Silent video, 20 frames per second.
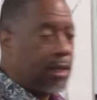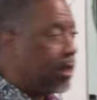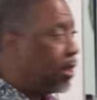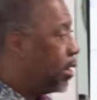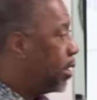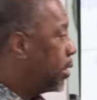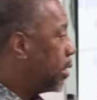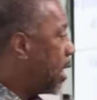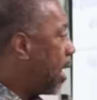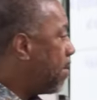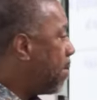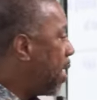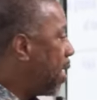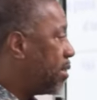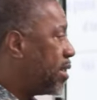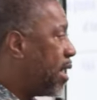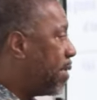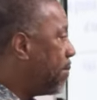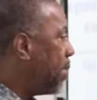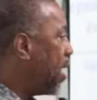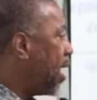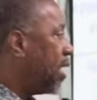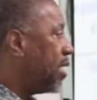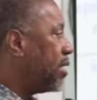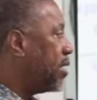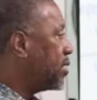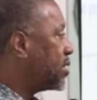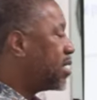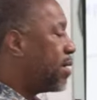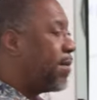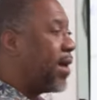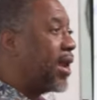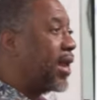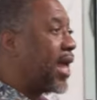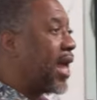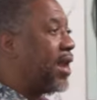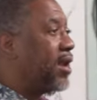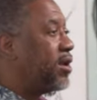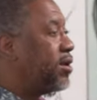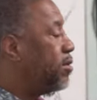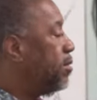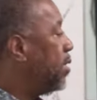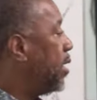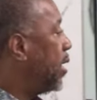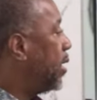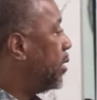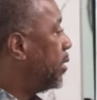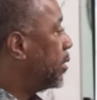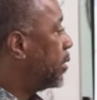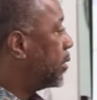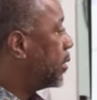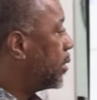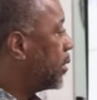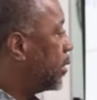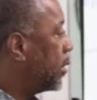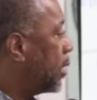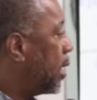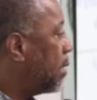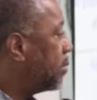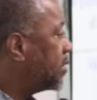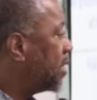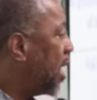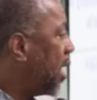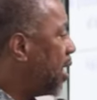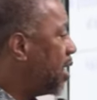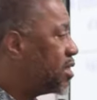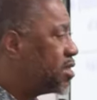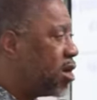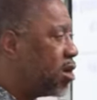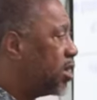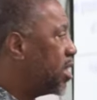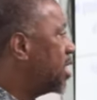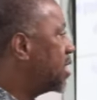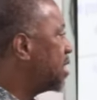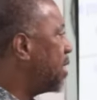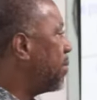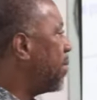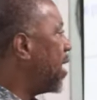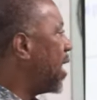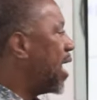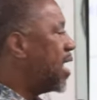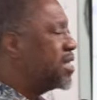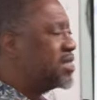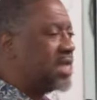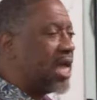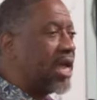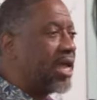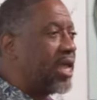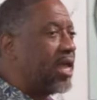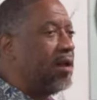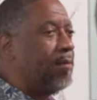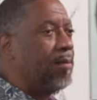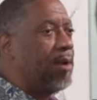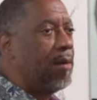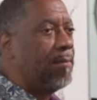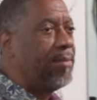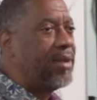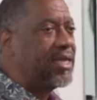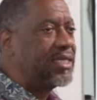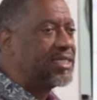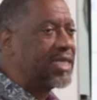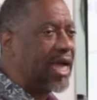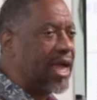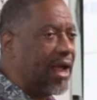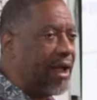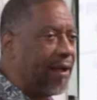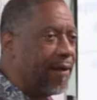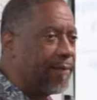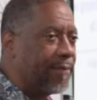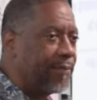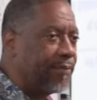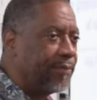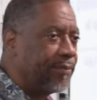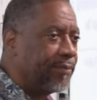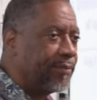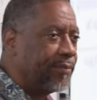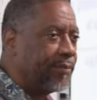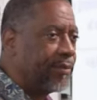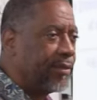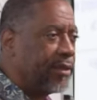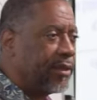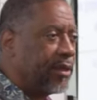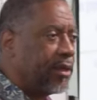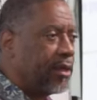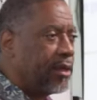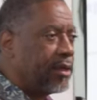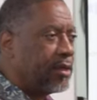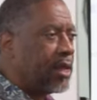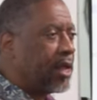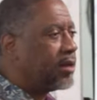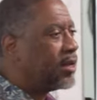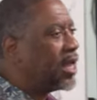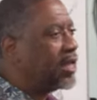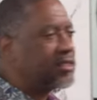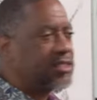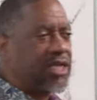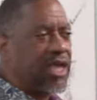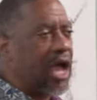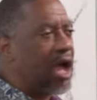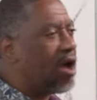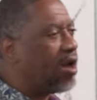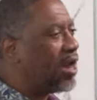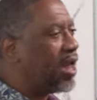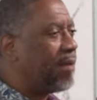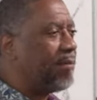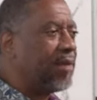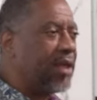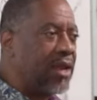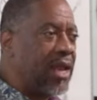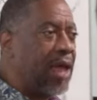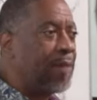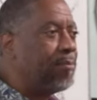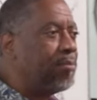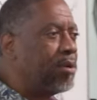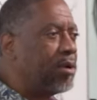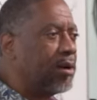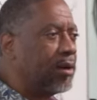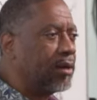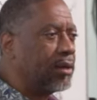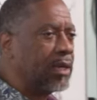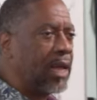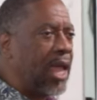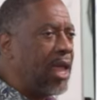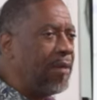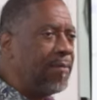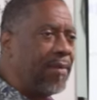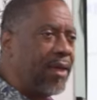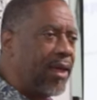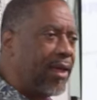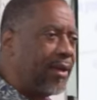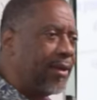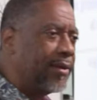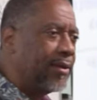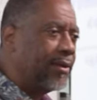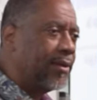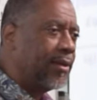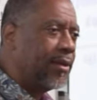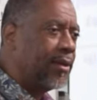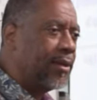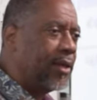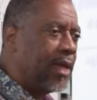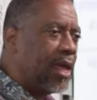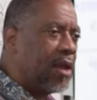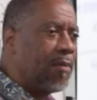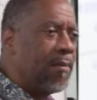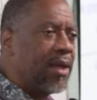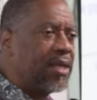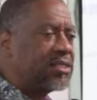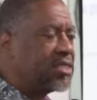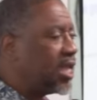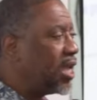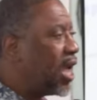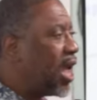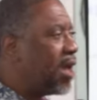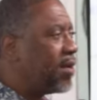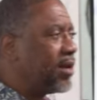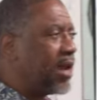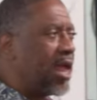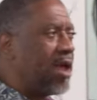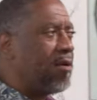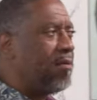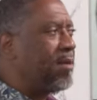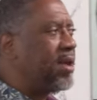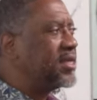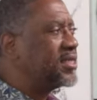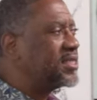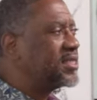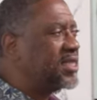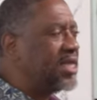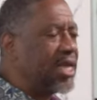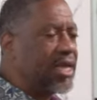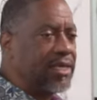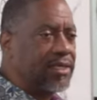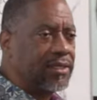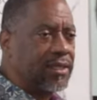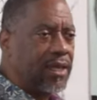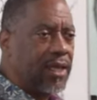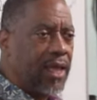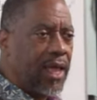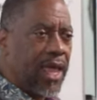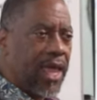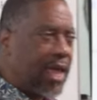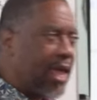That man, that man, somebody got to do it. I'm telling you, he told, he said, man, he said, I get them up B time. Yeah. That, see, all that, that book, that ain't me. That don't make sense. that don't make sense. He ain't got